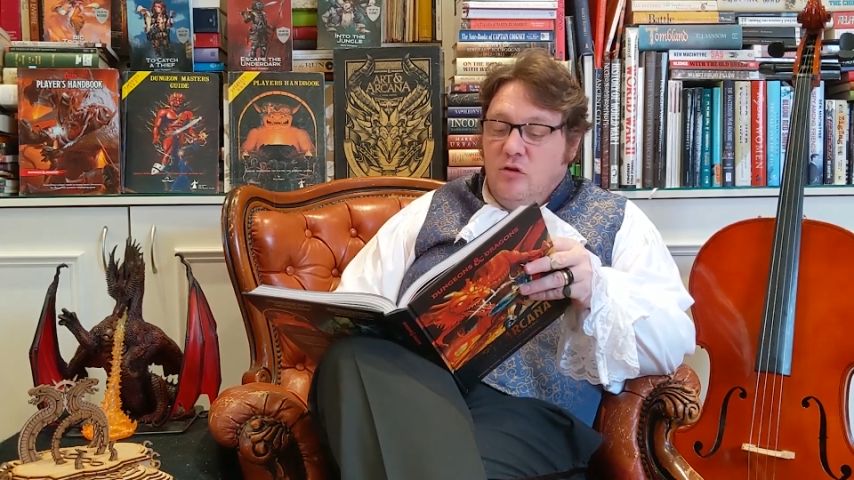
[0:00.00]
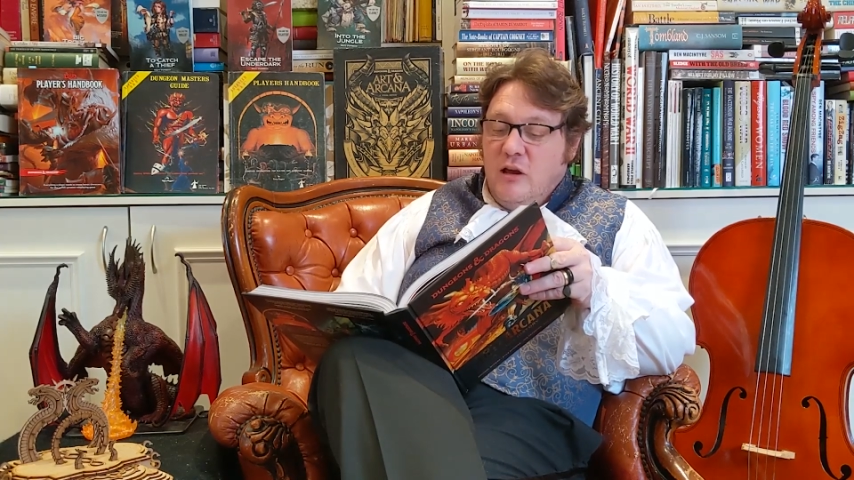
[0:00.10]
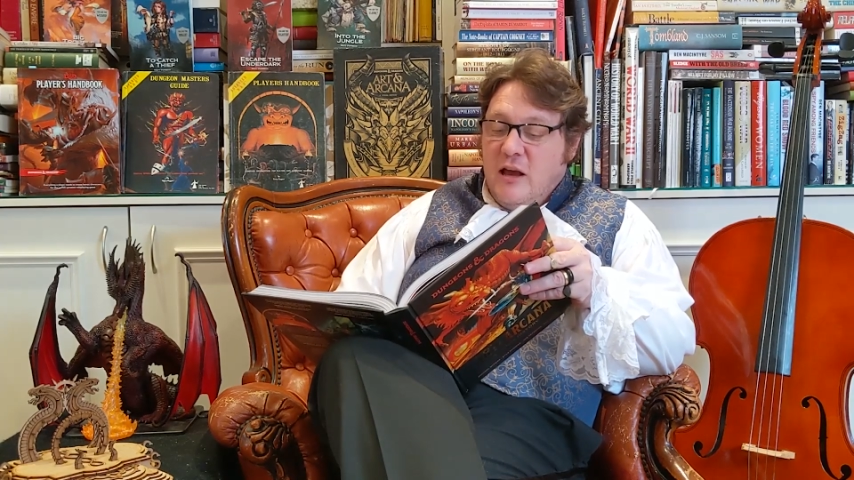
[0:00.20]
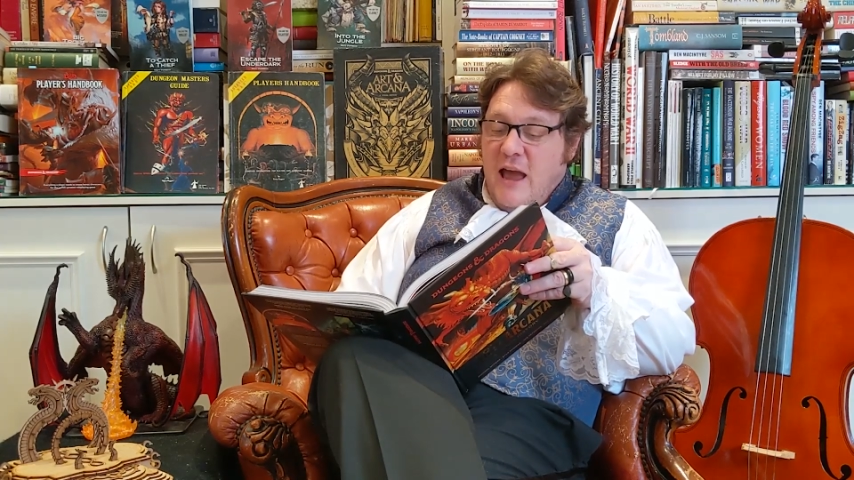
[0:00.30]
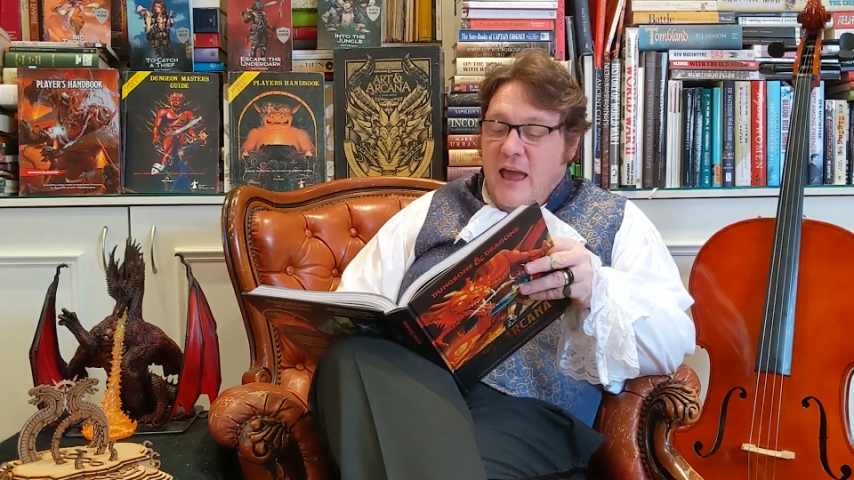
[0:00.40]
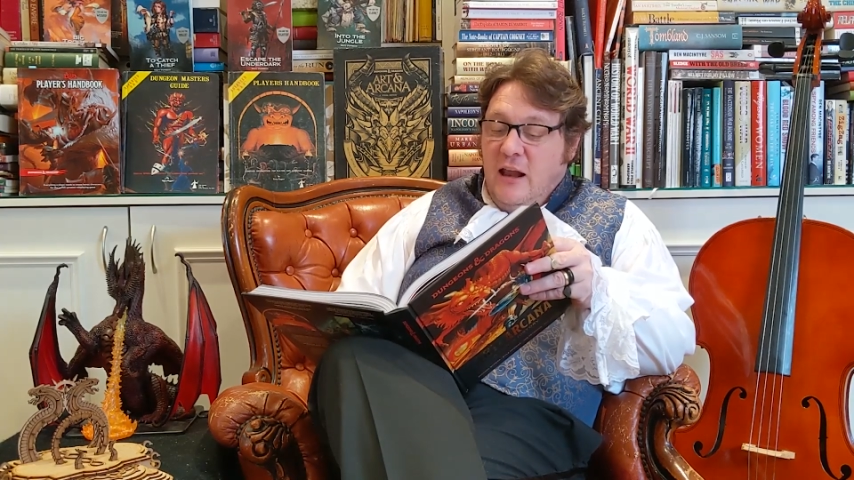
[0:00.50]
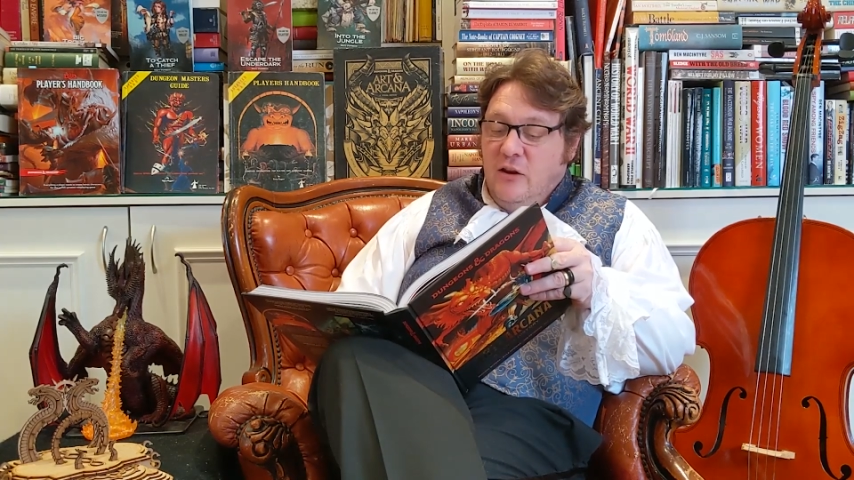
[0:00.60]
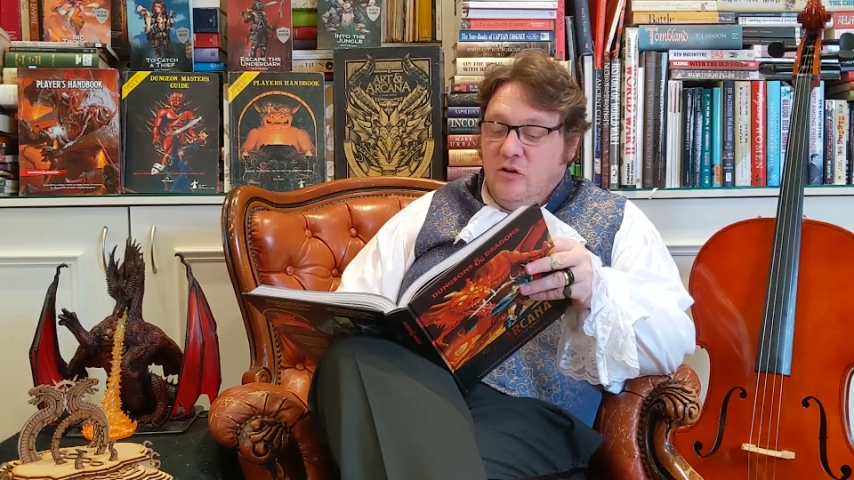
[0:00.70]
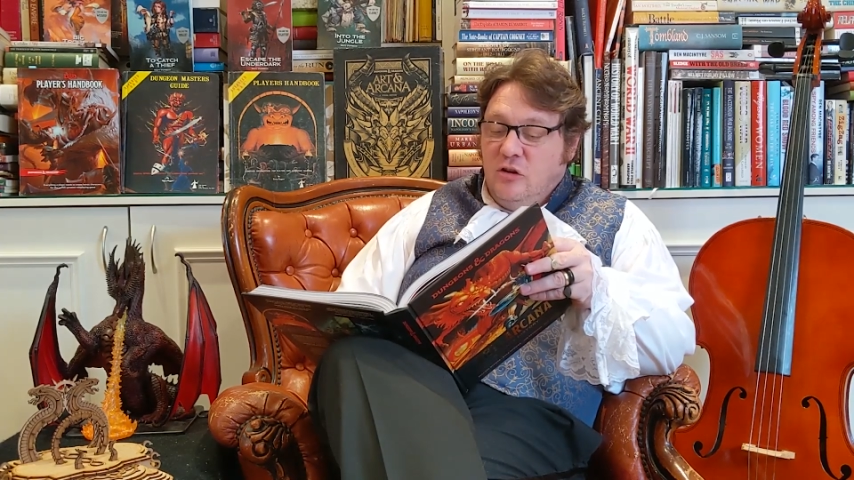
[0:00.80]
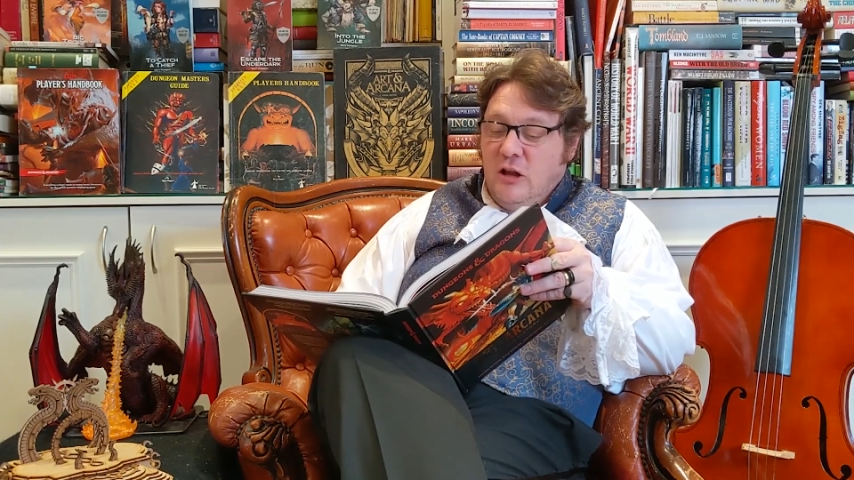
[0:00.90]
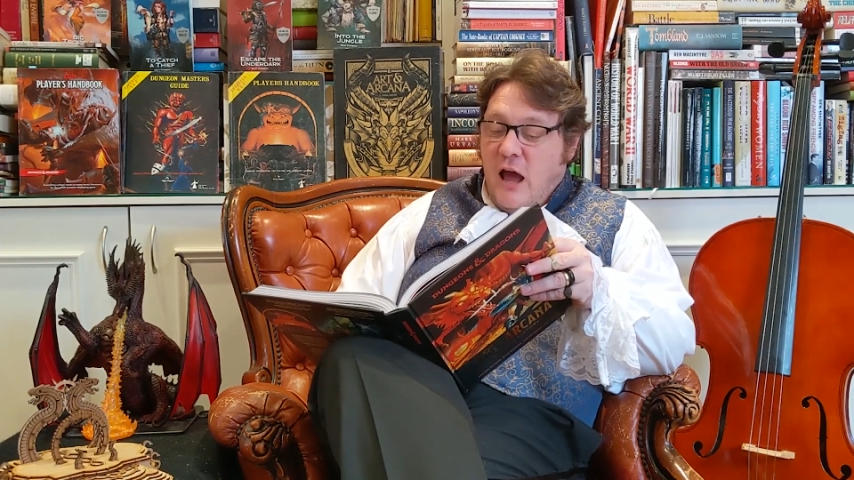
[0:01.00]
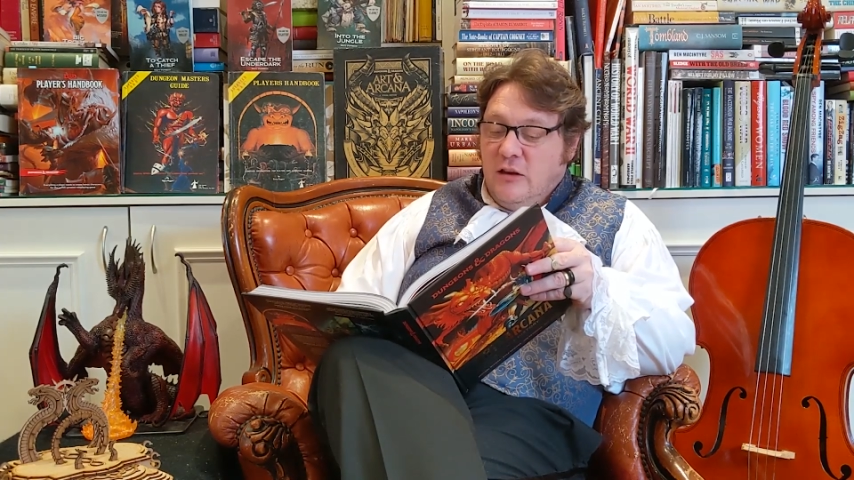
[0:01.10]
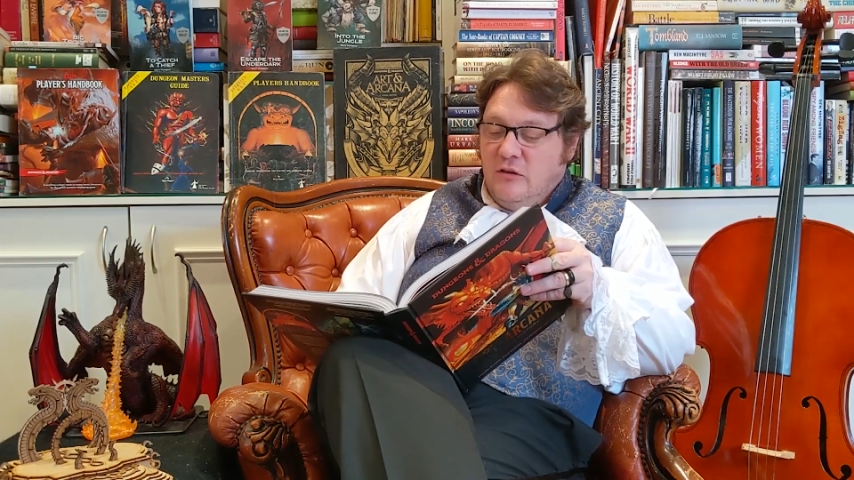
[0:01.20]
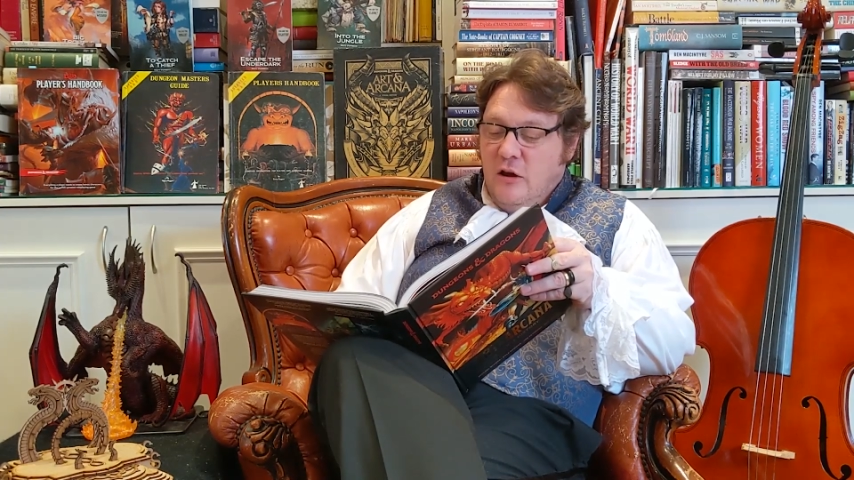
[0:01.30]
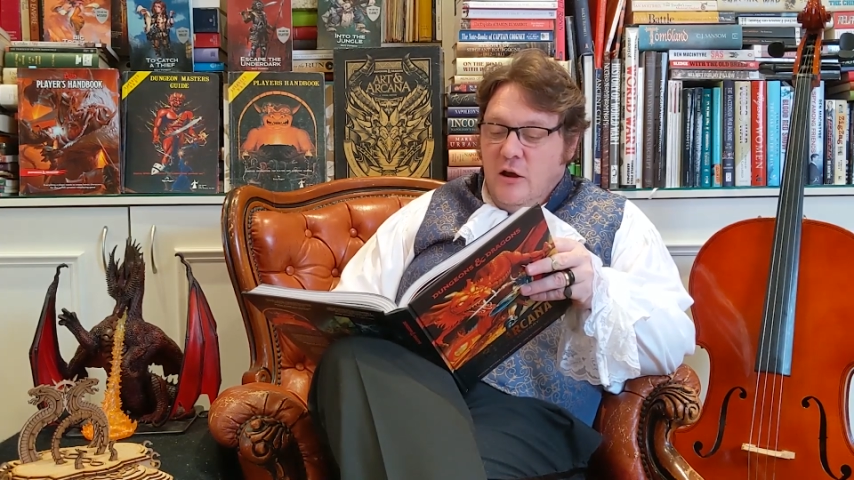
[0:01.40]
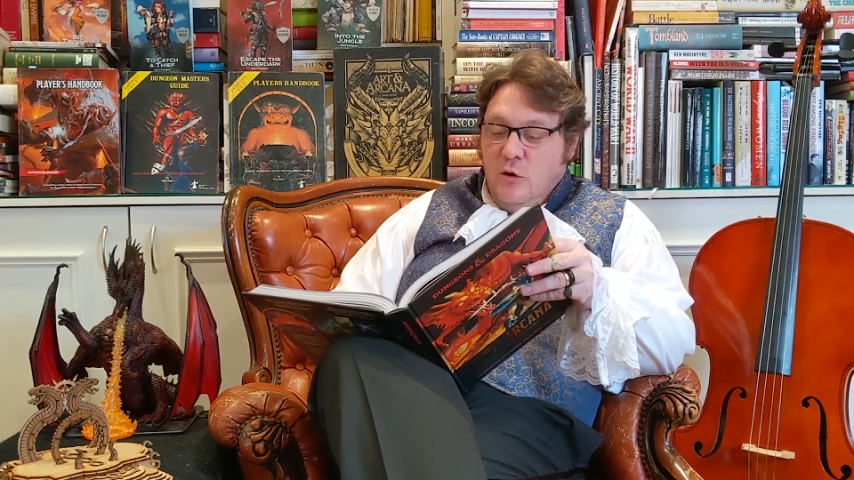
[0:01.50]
see a hellish light